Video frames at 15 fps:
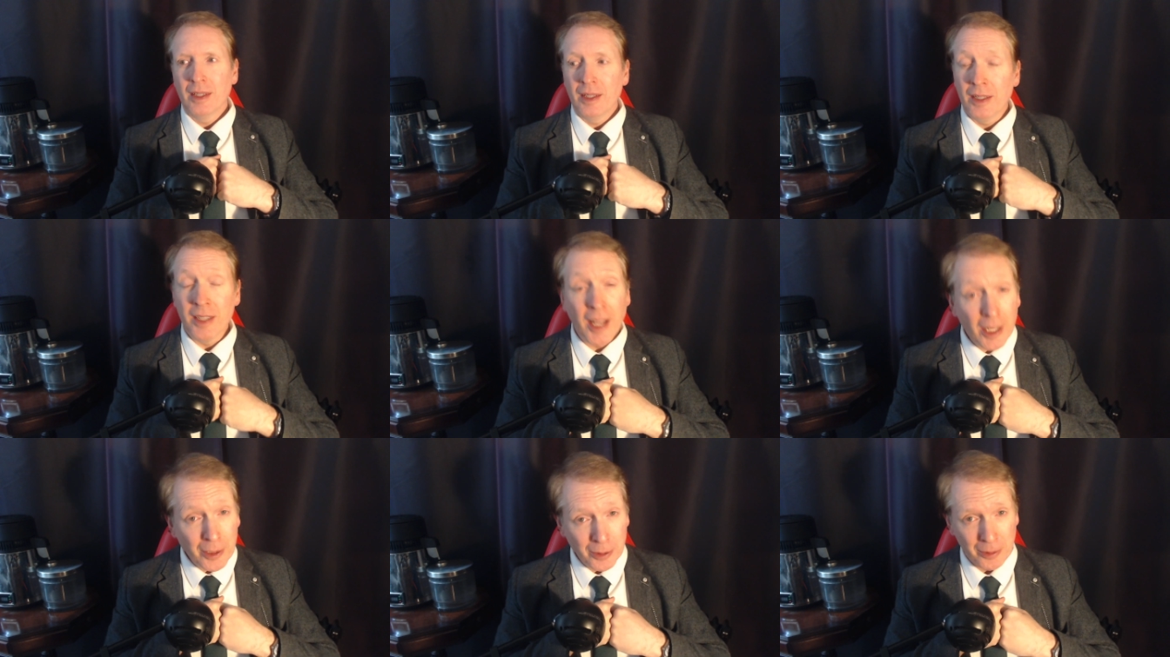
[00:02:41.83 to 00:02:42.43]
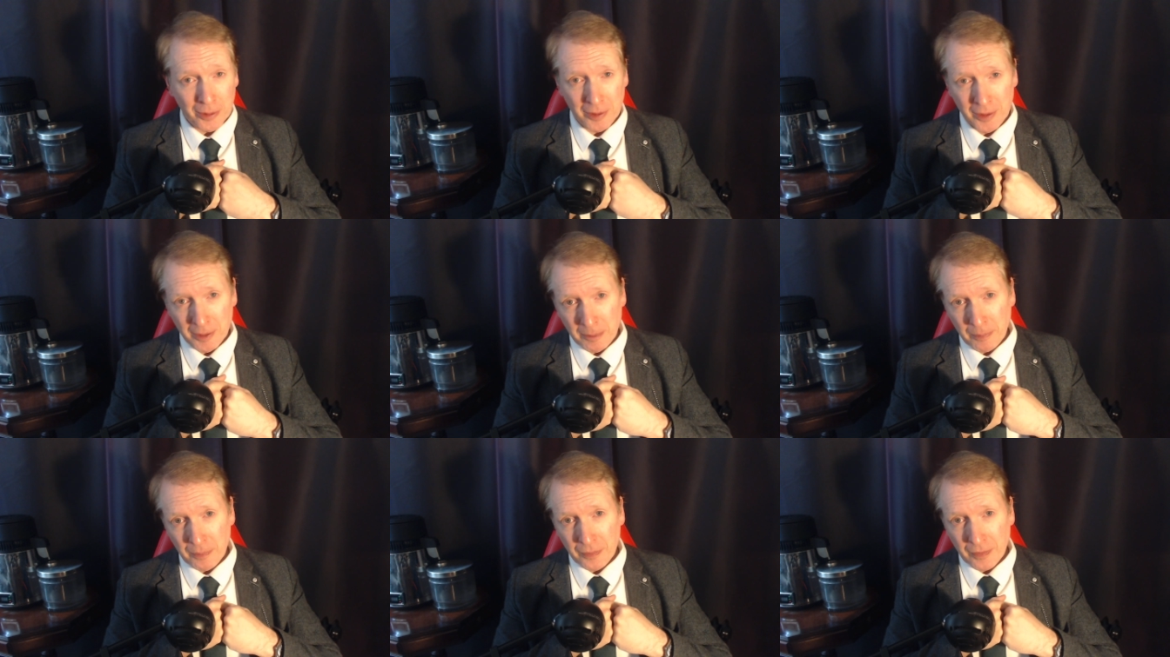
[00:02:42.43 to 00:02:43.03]
Now,
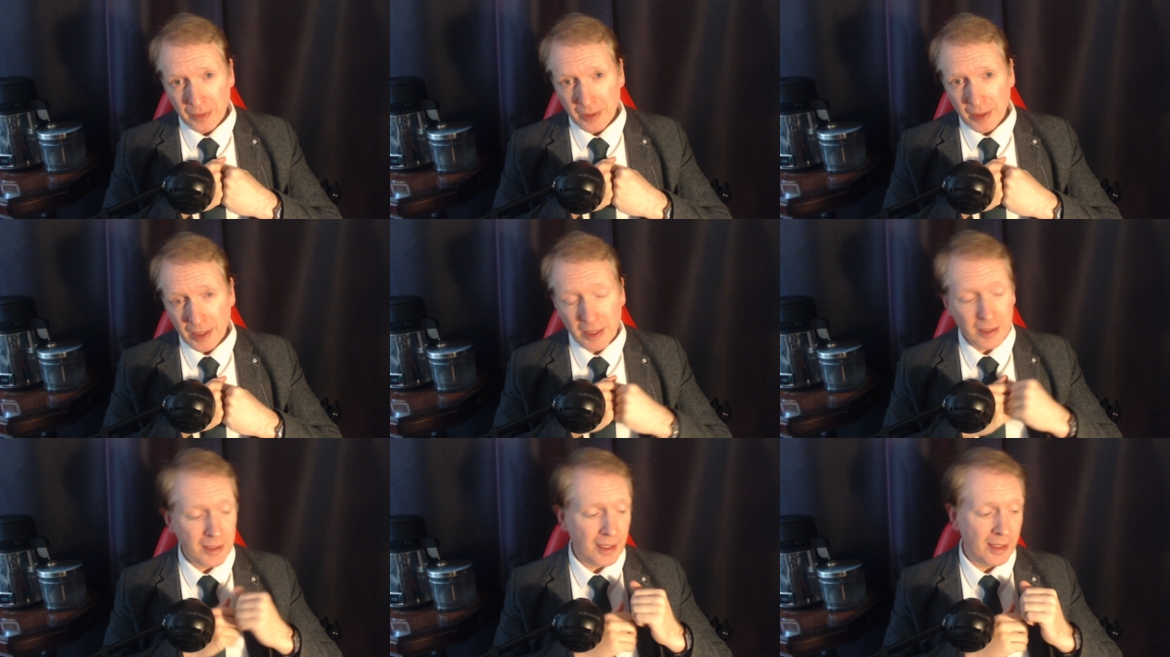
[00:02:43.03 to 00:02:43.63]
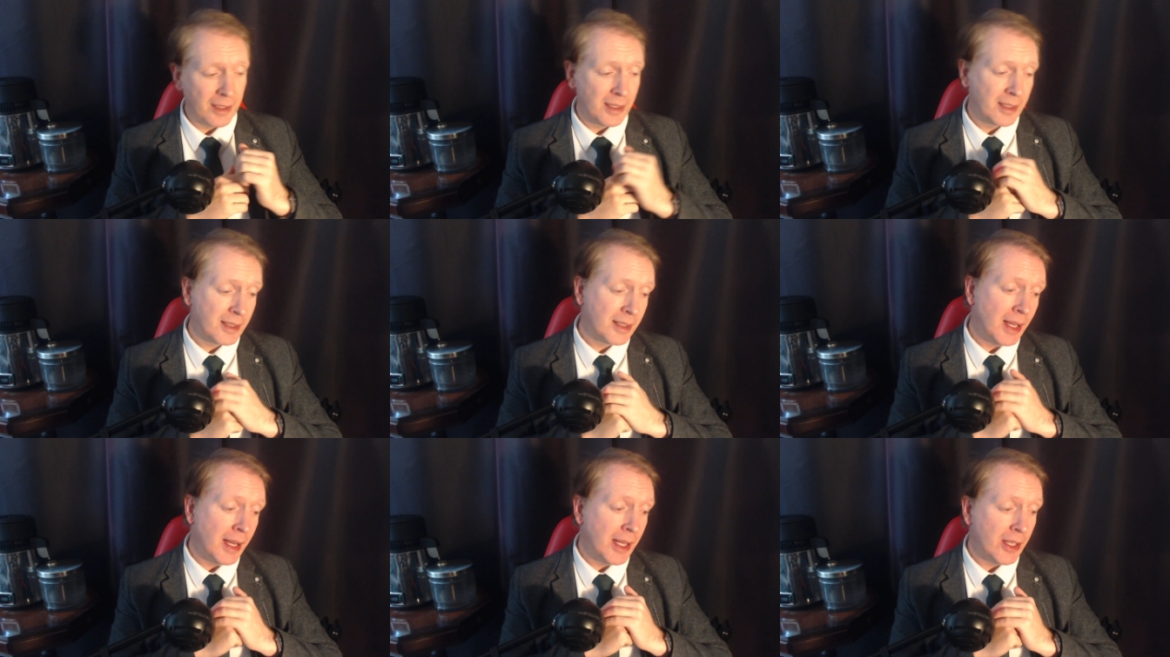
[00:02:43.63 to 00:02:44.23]
it's at the
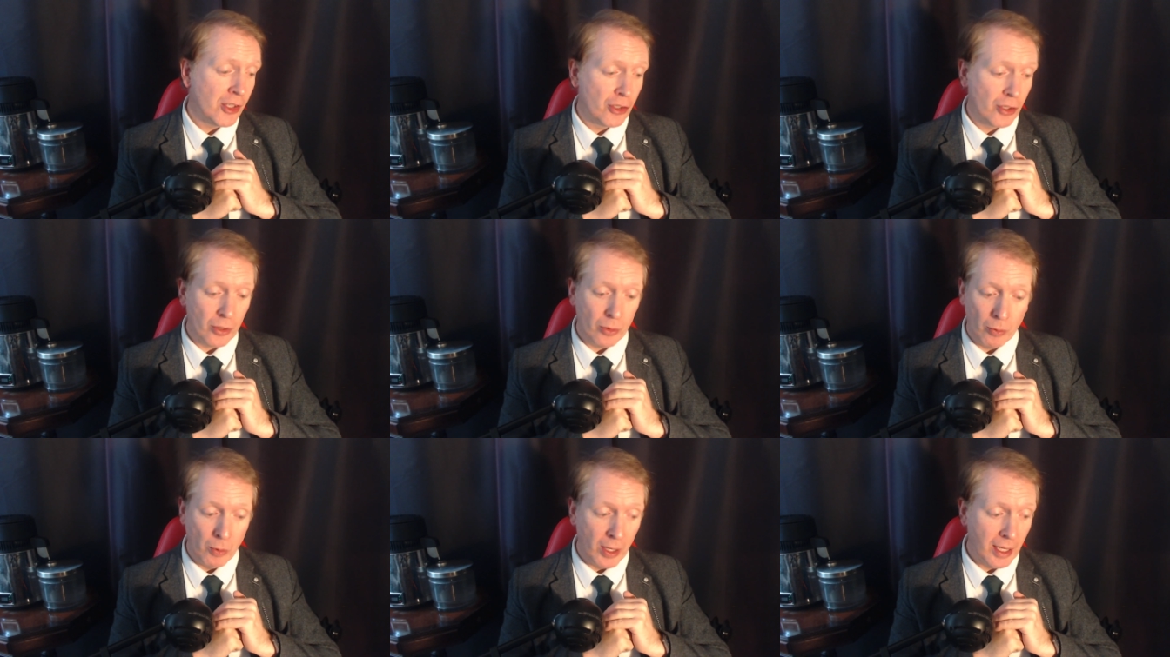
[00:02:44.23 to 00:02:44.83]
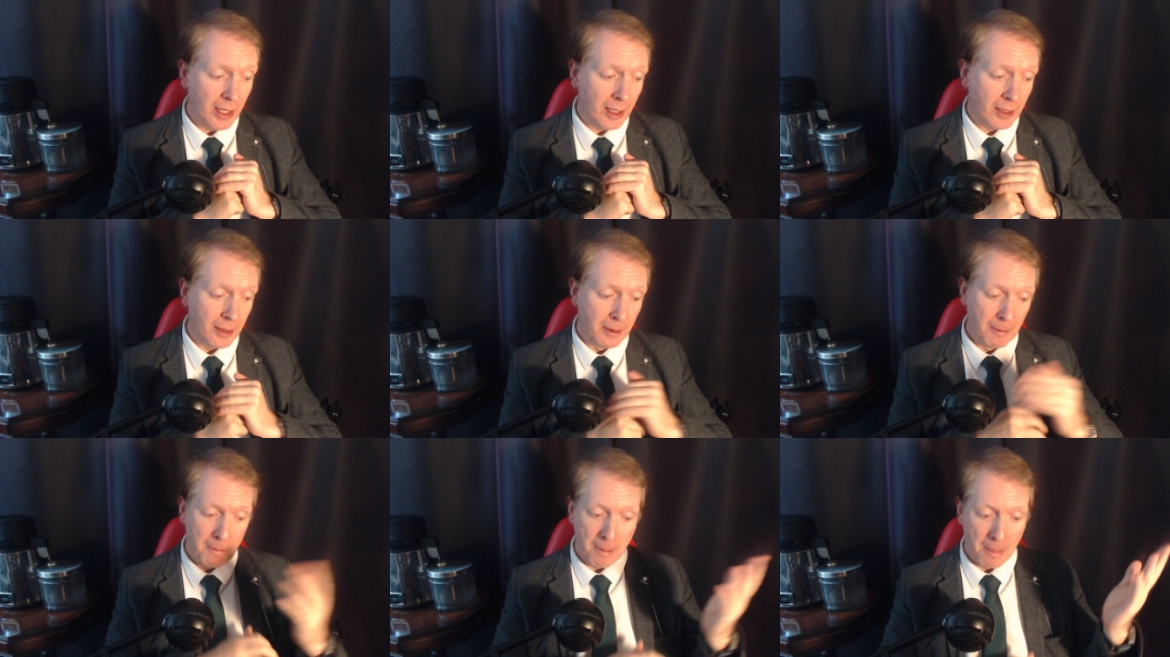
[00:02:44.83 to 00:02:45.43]
stage where,
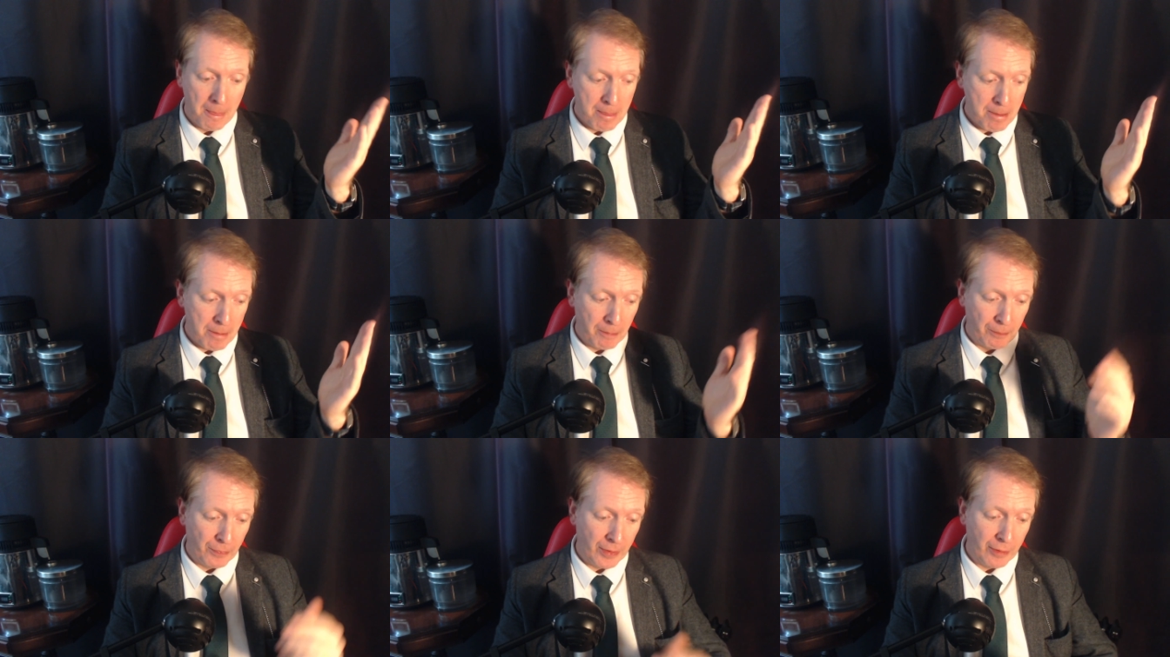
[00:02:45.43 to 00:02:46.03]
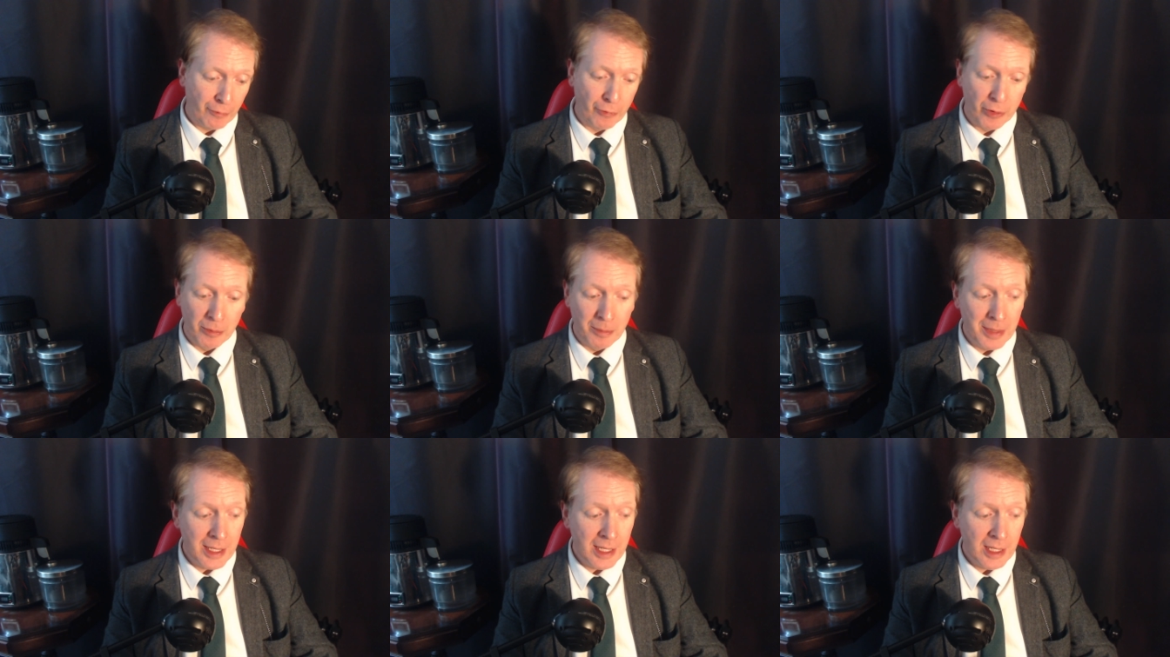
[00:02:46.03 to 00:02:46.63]
for
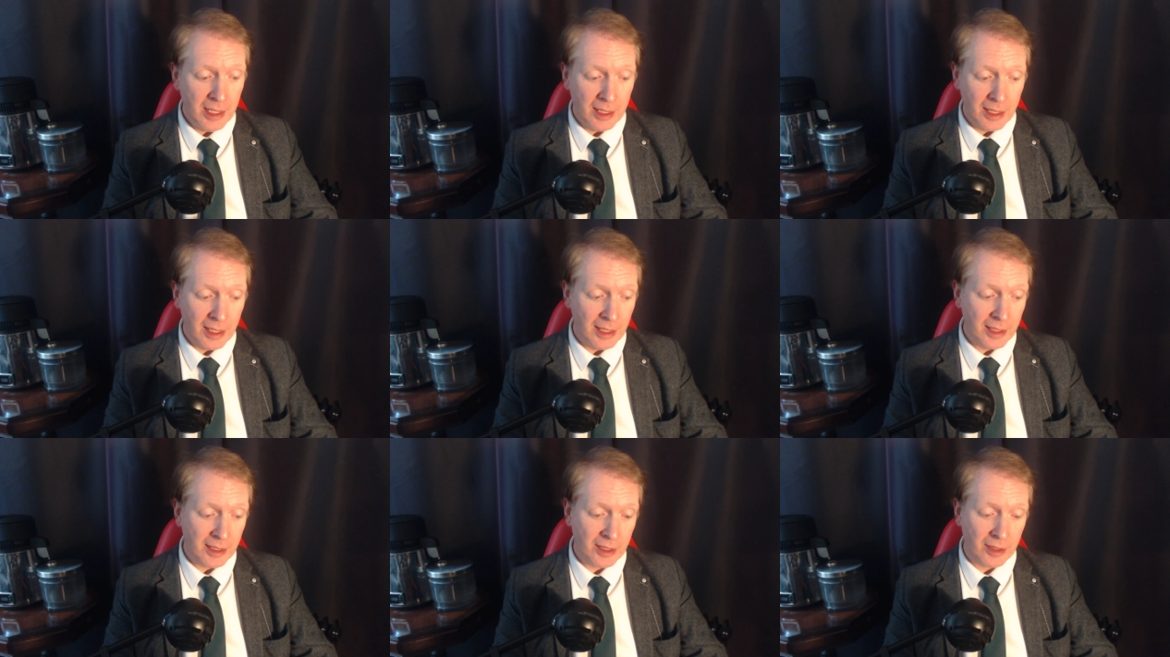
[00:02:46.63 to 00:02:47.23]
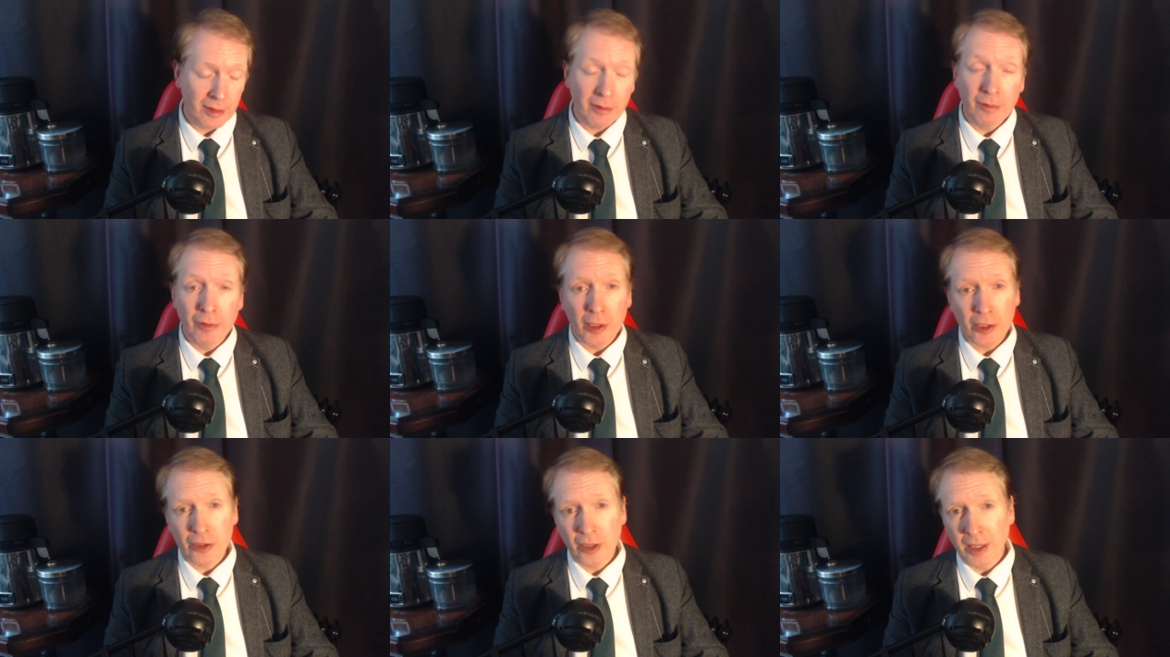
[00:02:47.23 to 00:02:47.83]
me, it's
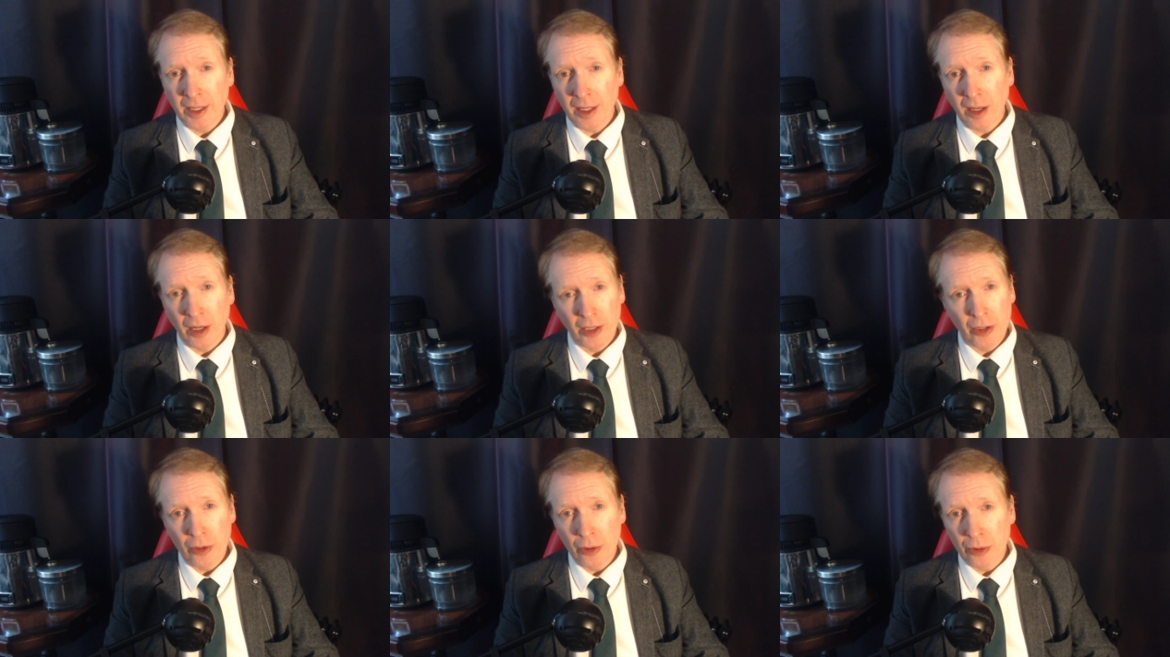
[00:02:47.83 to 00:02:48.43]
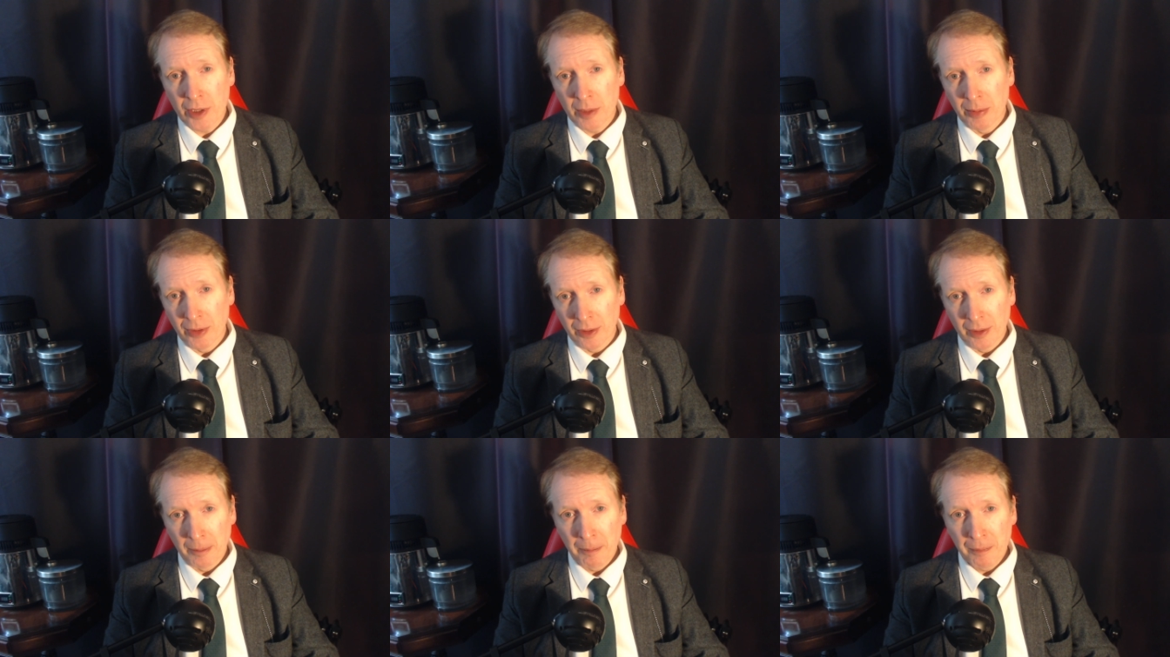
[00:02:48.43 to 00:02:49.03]
virtually unusable.